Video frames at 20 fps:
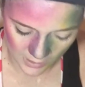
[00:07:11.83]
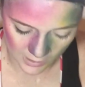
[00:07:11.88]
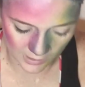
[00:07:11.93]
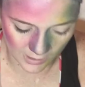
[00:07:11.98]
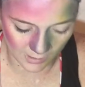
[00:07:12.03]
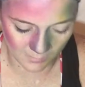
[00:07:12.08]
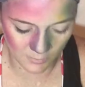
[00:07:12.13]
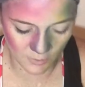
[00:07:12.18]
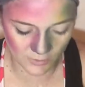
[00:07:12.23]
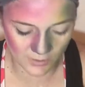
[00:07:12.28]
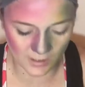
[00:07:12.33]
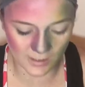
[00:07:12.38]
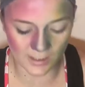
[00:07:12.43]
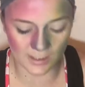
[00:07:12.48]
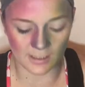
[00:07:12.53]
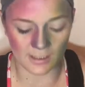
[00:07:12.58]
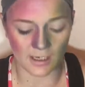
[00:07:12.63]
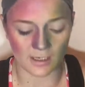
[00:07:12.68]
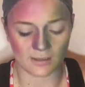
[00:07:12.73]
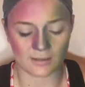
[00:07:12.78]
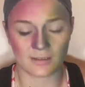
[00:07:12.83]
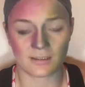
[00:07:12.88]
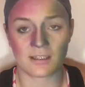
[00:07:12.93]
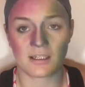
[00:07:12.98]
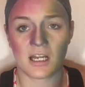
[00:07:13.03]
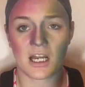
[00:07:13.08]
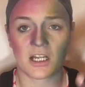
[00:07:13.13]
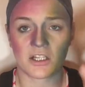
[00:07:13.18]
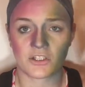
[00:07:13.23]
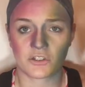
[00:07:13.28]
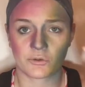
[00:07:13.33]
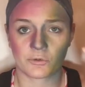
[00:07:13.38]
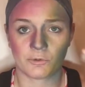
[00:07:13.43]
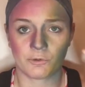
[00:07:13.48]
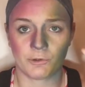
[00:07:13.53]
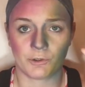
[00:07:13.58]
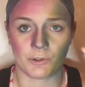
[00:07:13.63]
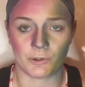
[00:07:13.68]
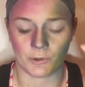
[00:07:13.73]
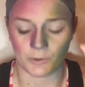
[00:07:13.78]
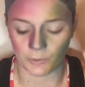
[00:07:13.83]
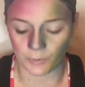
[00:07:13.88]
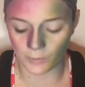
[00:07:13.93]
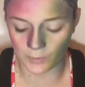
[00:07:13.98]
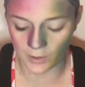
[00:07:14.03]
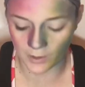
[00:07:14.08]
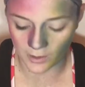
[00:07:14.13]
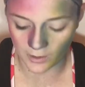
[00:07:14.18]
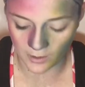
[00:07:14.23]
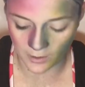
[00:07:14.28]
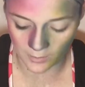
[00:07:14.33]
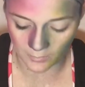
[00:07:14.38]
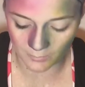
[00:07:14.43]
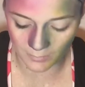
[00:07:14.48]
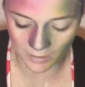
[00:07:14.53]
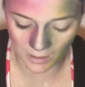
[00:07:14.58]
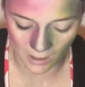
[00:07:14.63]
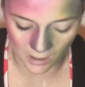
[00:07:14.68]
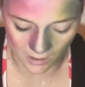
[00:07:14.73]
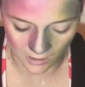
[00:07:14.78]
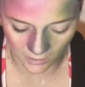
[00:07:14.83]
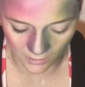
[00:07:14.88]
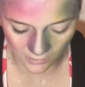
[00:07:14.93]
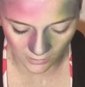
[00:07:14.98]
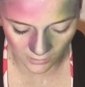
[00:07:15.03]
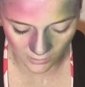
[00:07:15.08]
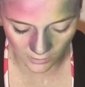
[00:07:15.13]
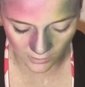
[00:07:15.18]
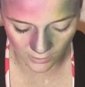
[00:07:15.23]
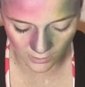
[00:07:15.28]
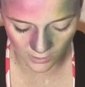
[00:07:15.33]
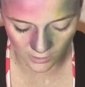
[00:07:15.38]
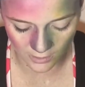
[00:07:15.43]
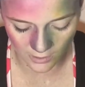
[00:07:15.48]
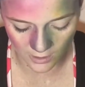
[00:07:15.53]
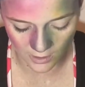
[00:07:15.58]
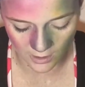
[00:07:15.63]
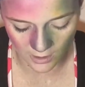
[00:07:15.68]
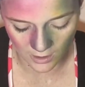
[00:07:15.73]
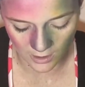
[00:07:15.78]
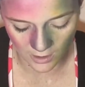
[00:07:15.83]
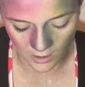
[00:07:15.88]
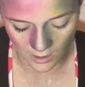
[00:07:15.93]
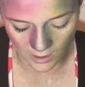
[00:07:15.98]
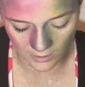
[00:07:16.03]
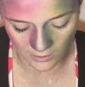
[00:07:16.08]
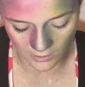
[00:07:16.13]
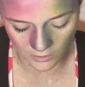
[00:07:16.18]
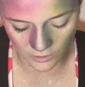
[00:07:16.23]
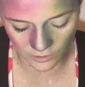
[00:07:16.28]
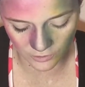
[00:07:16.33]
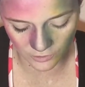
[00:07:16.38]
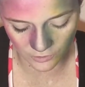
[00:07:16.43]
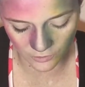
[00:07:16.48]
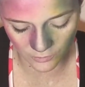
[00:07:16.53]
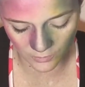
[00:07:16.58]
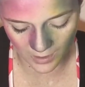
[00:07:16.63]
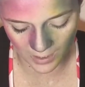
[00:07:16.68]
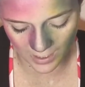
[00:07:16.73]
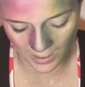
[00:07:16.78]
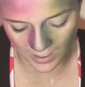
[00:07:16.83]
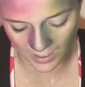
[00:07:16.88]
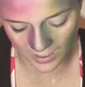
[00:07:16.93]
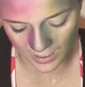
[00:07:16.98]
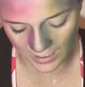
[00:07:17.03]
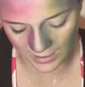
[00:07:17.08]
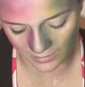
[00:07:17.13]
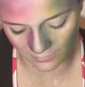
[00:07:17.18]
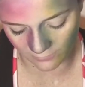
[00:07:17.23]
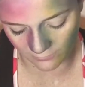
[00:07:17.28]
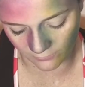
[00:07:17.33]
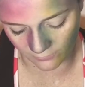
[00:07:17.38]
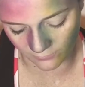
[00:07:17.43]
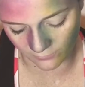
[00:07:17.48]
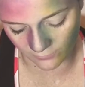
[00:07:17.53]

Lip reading: and I'm using the Snazaroo black. I do have,